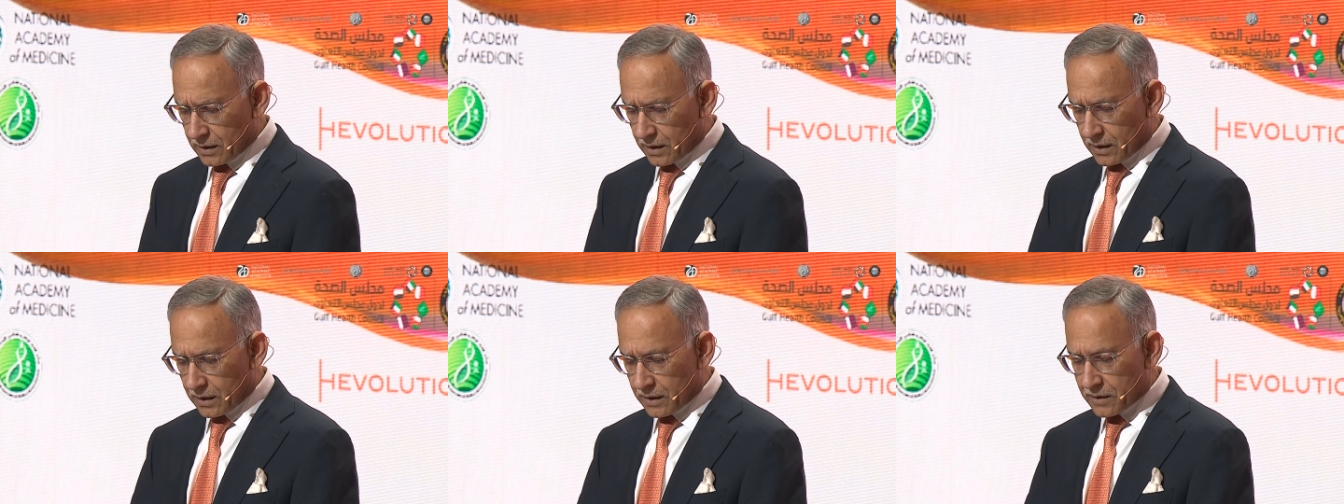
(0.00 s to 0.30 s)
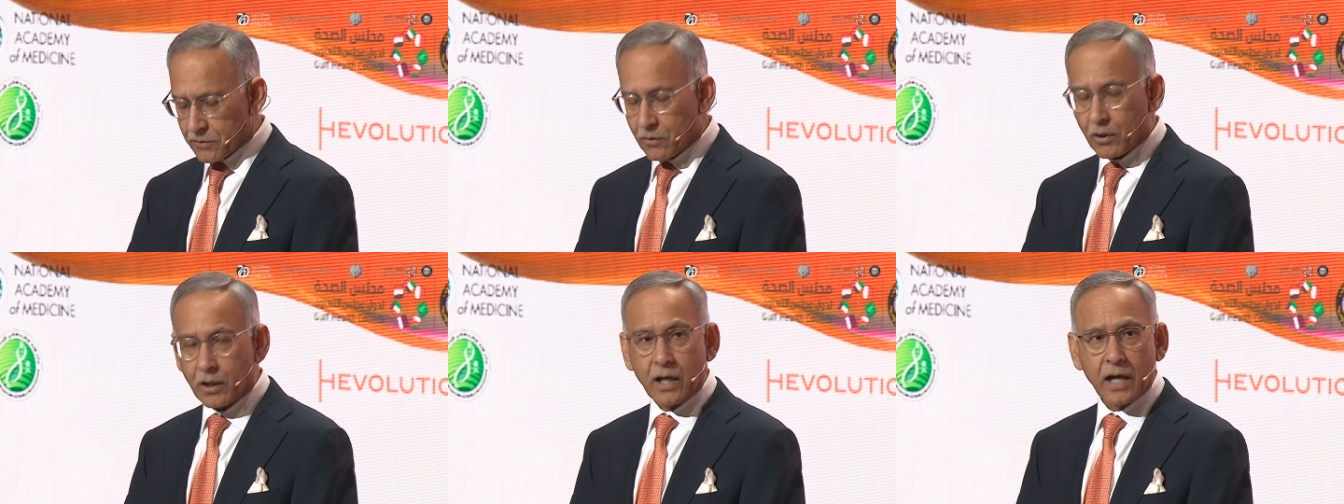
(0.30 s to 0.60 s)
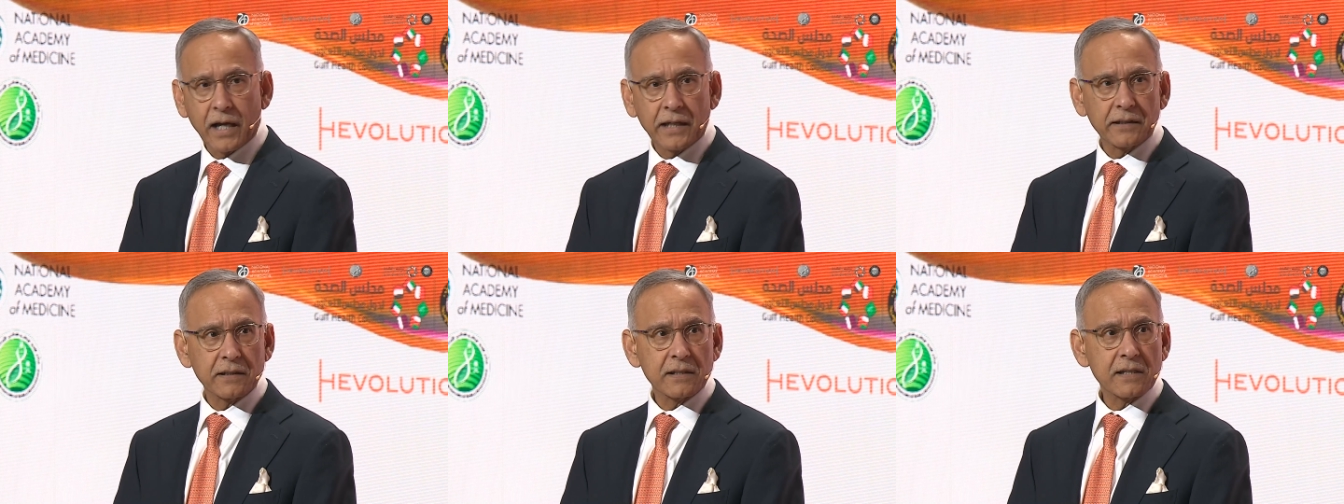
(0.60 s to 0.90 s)
His Royal
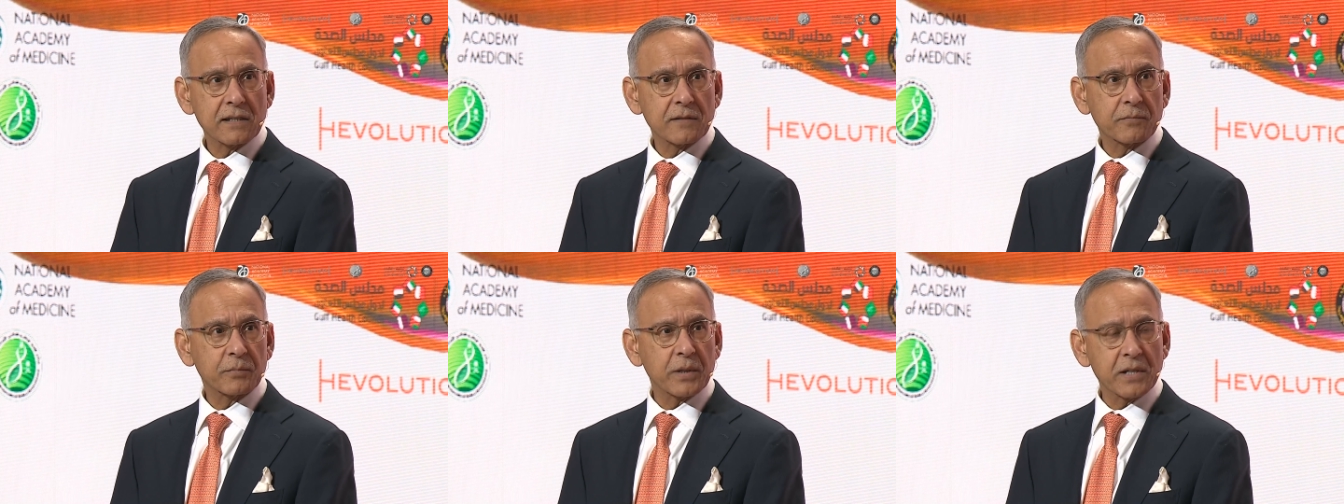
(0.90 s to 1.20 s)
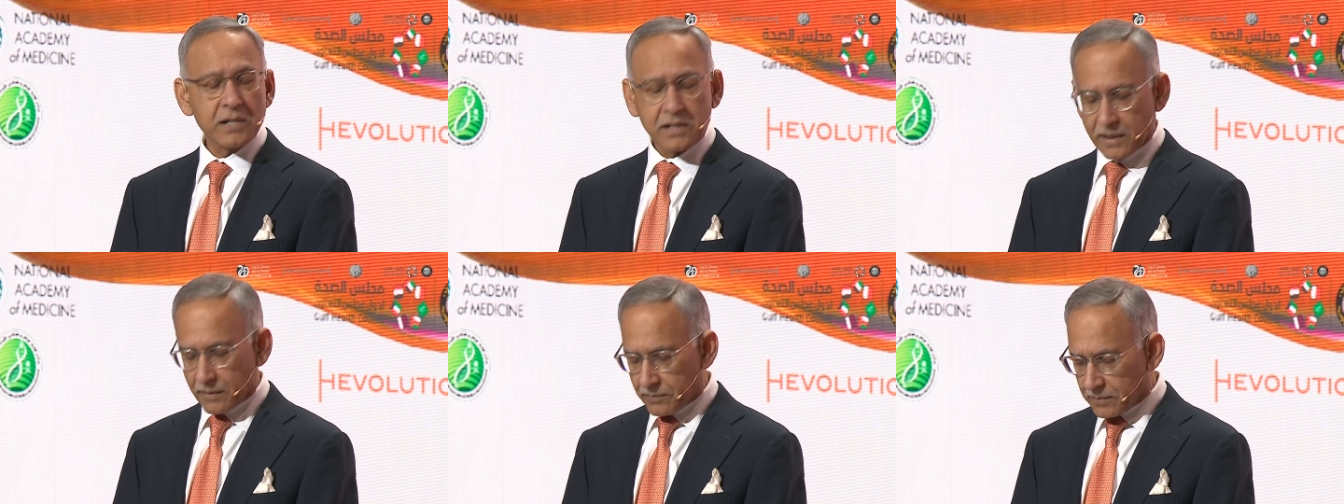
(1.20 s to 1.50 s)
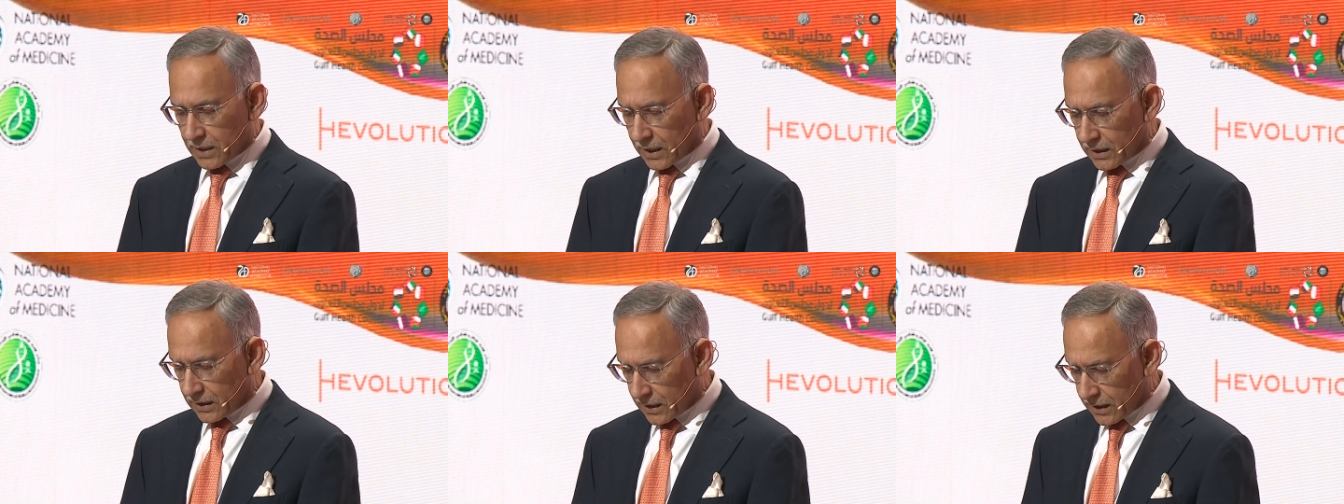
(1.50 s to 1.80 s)
Highness Prince
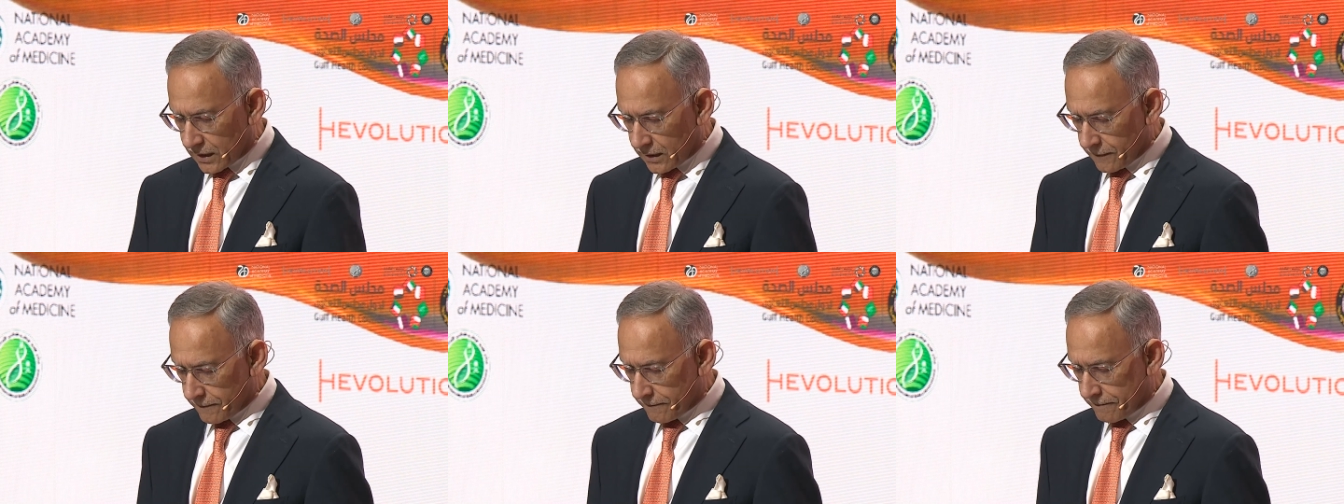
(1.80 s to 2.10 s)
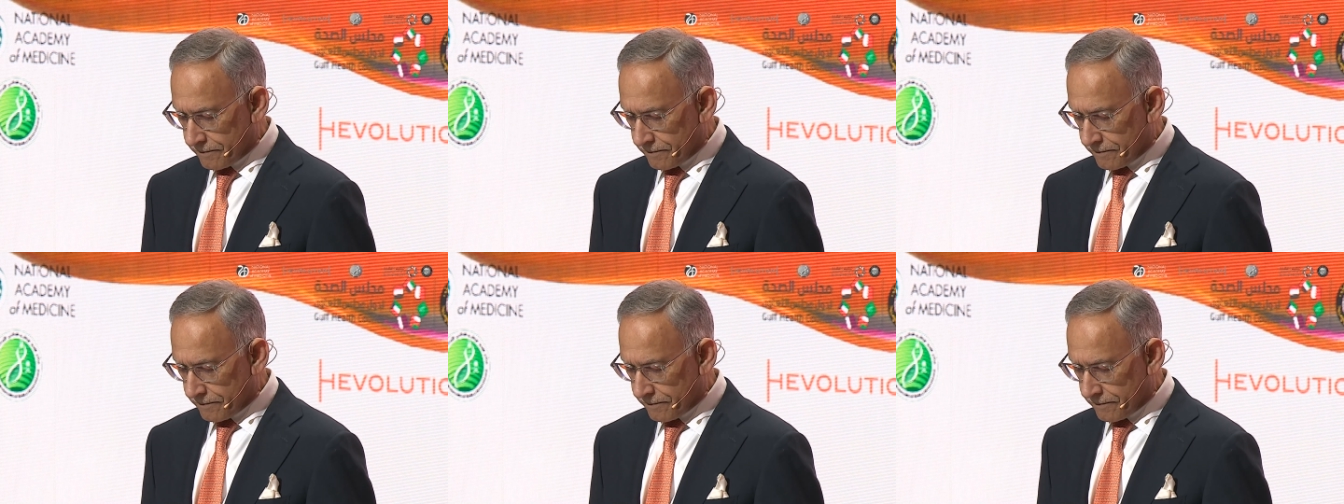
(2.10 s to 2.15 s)
Abdullah